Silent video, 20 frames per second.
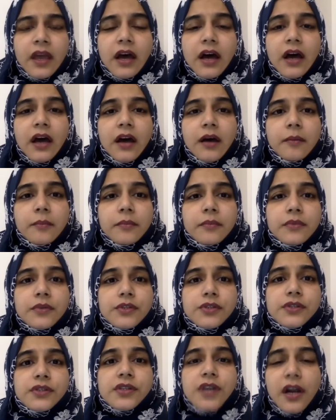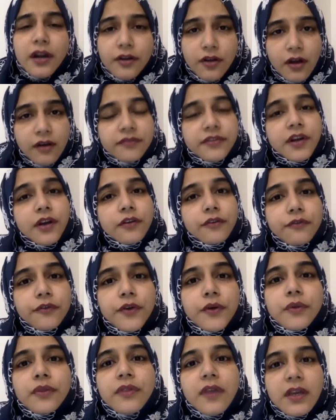To start off, there are a
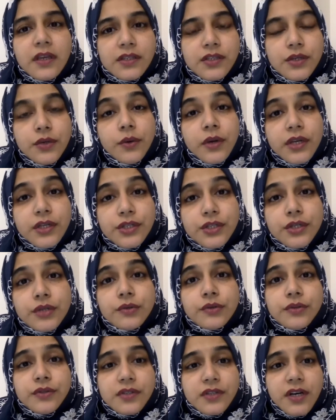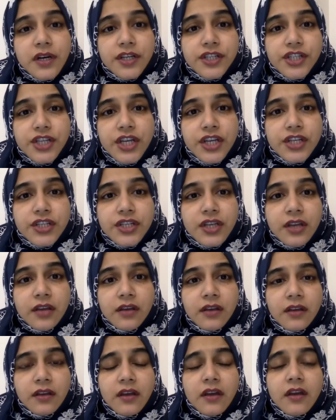few things you can do to start changing.